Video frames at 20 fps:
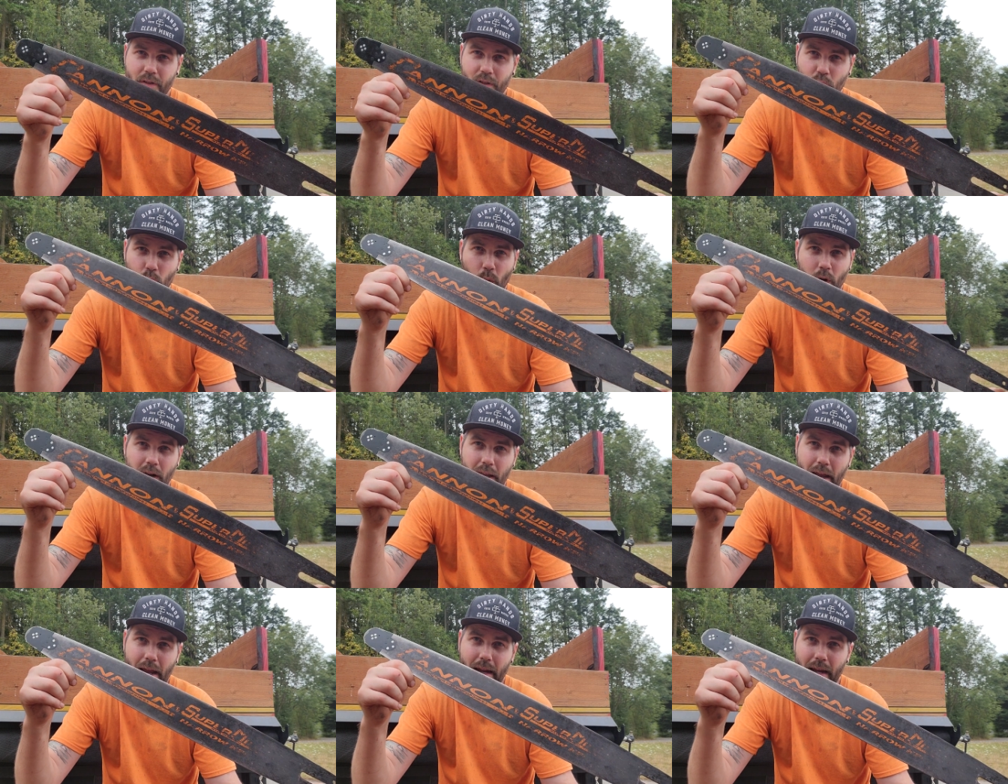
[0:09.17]

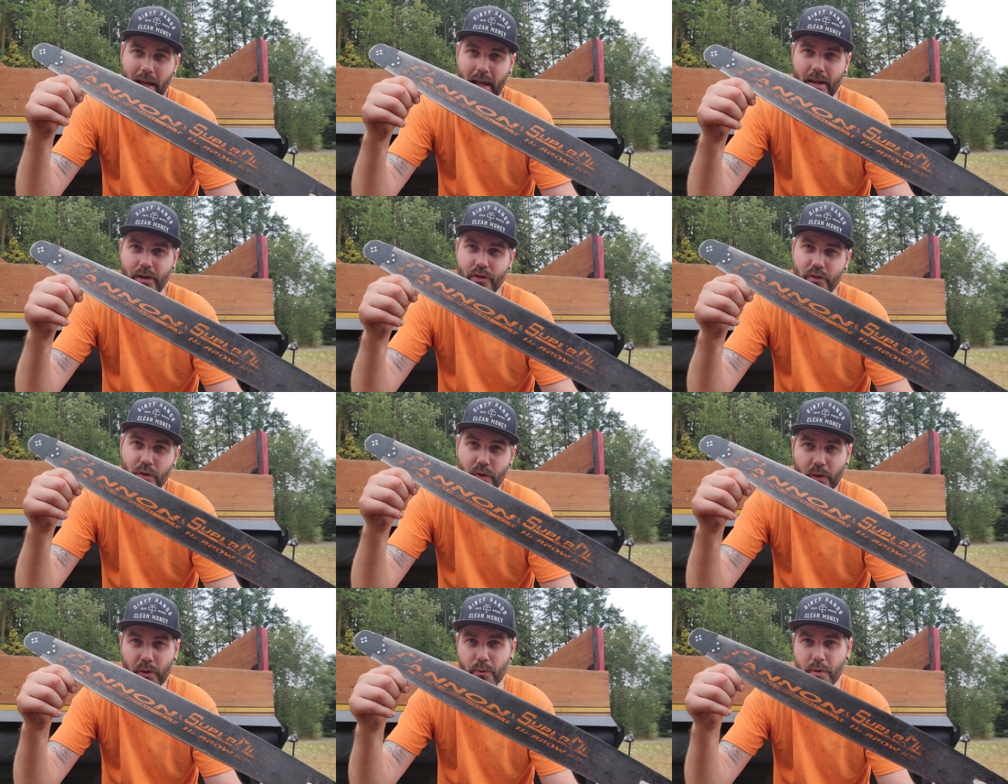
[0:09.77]

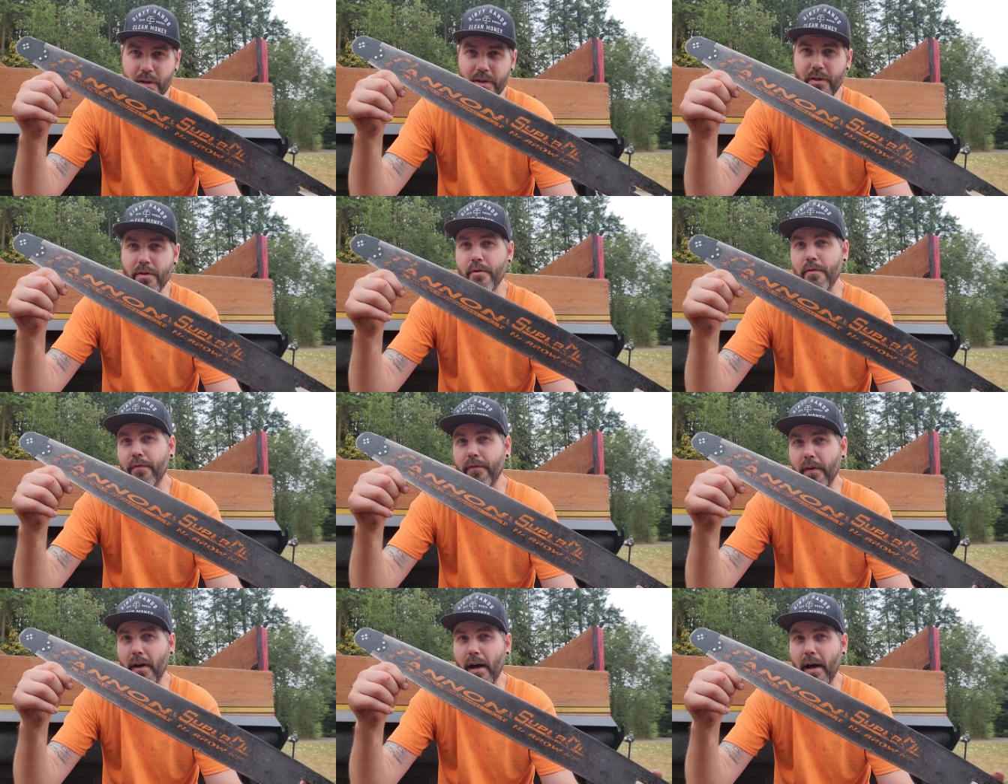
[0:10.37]
28-inch
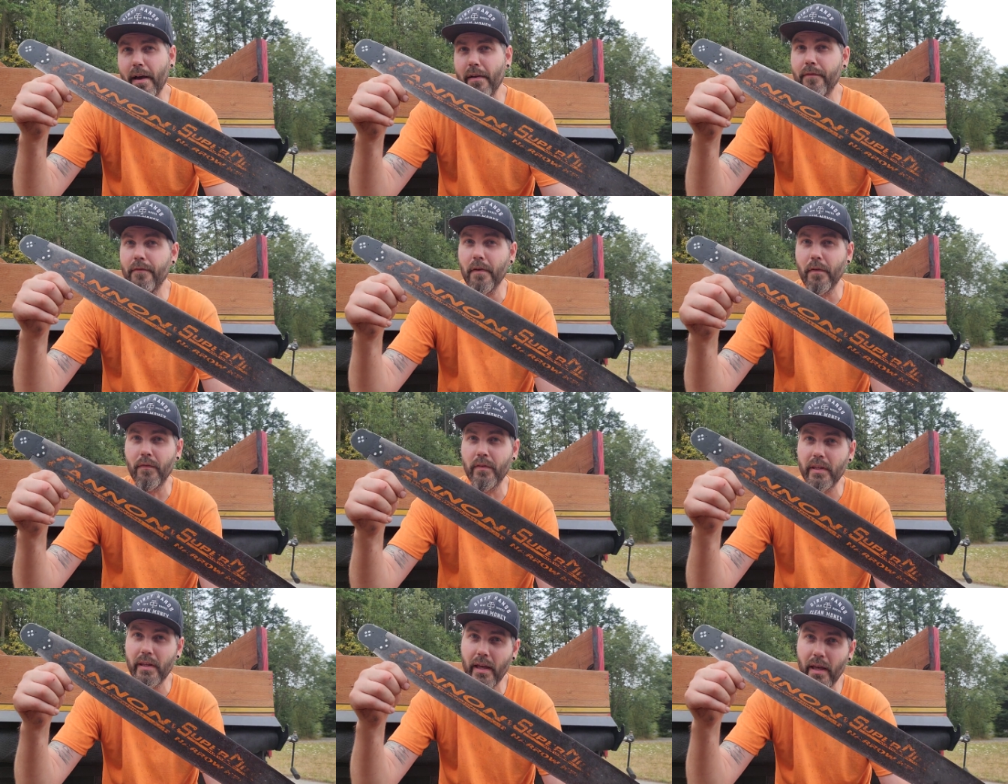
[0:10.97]
325
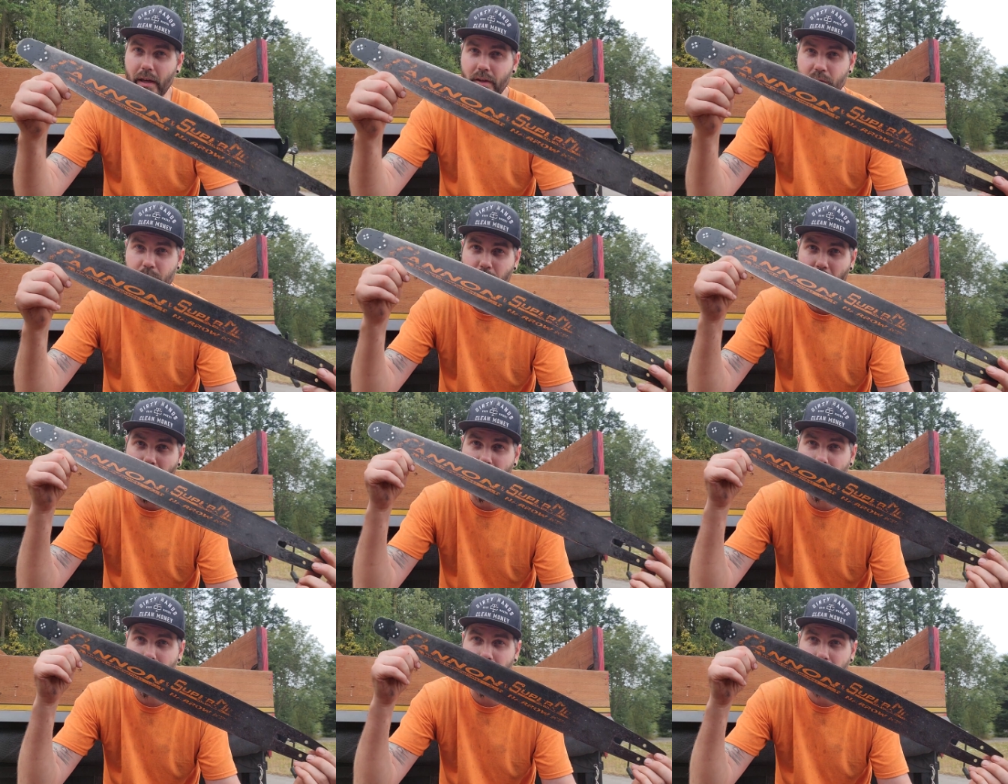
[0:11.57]
50 gauge
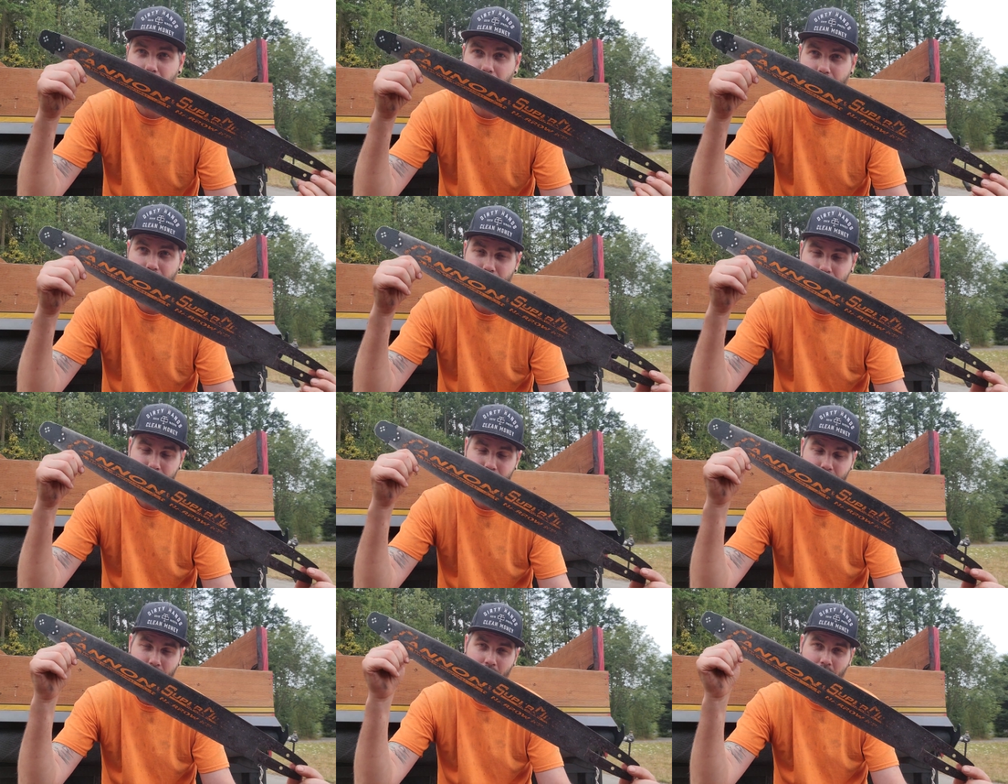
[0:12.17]
bar.
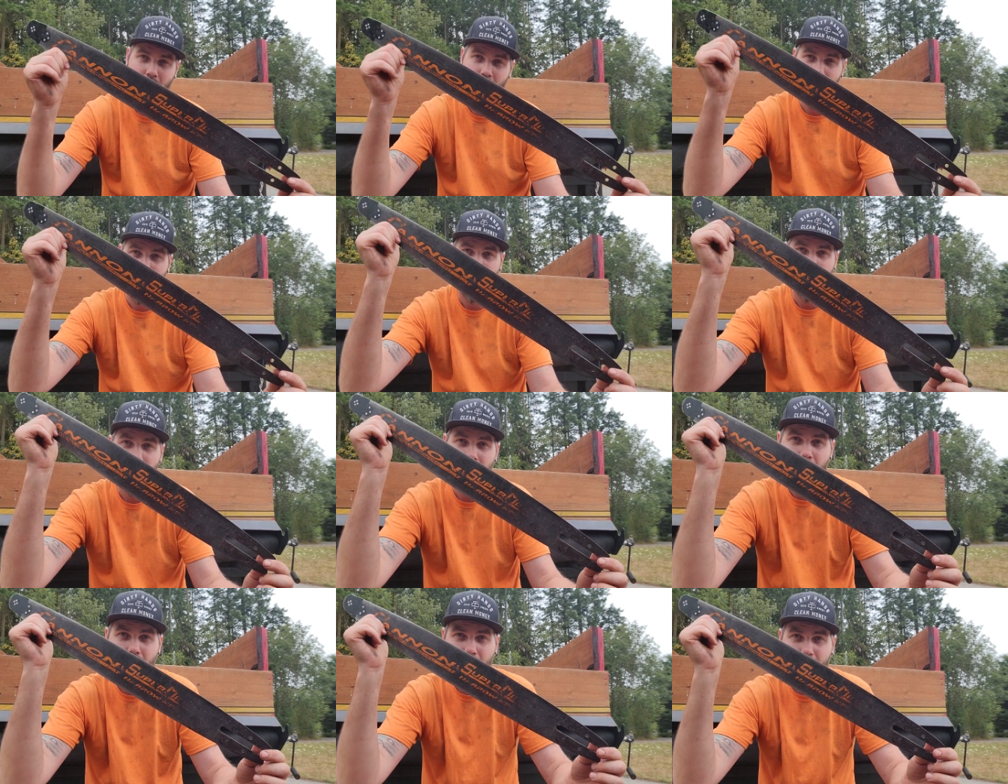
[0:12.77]

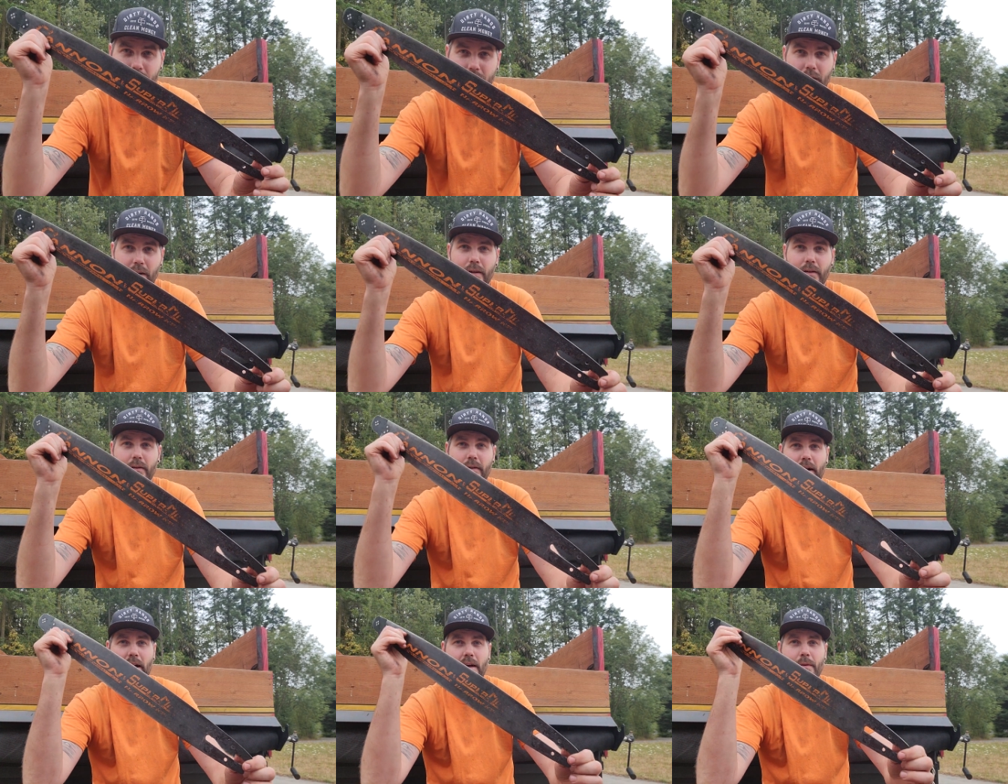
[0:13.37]

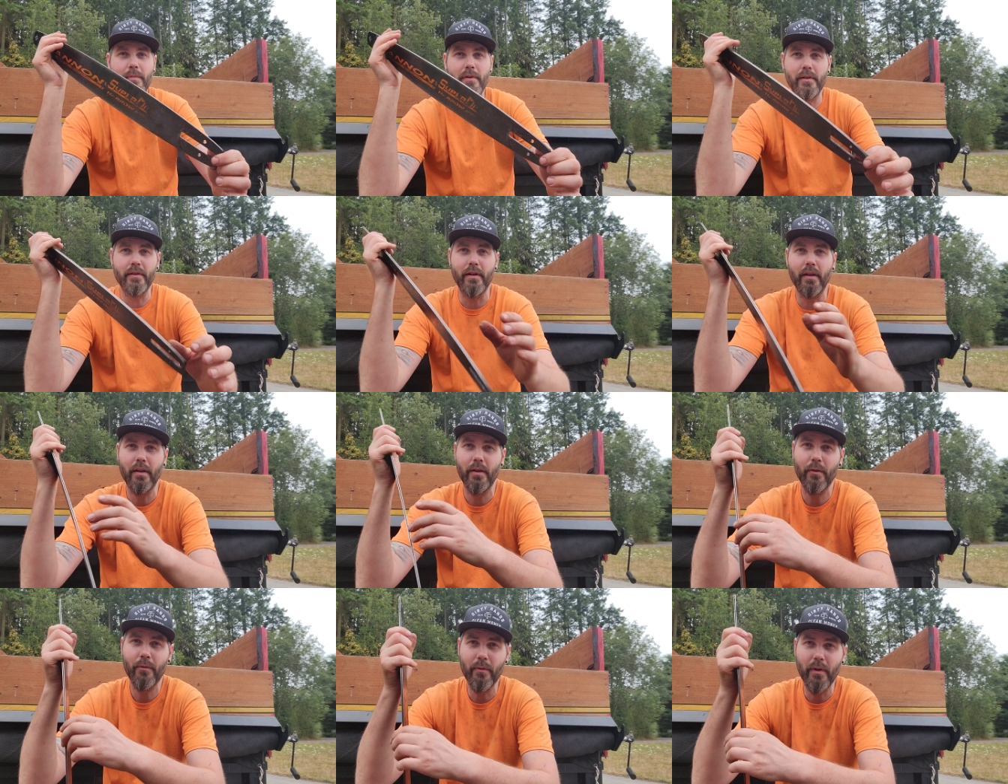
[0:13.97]
So I've been
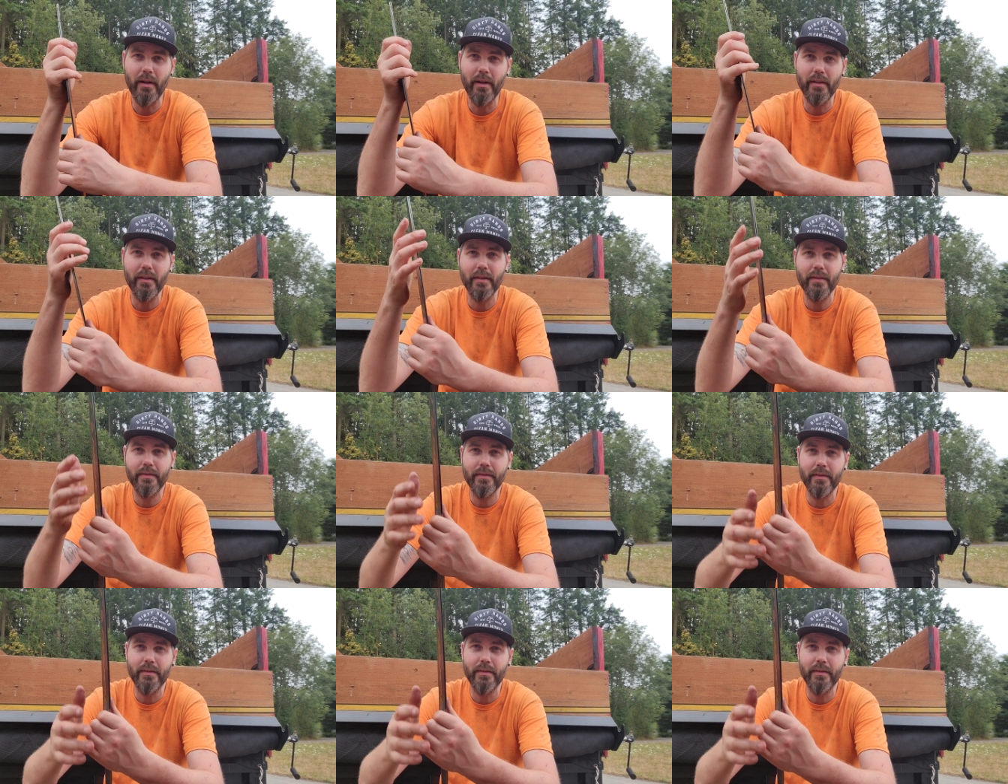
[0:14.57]
running this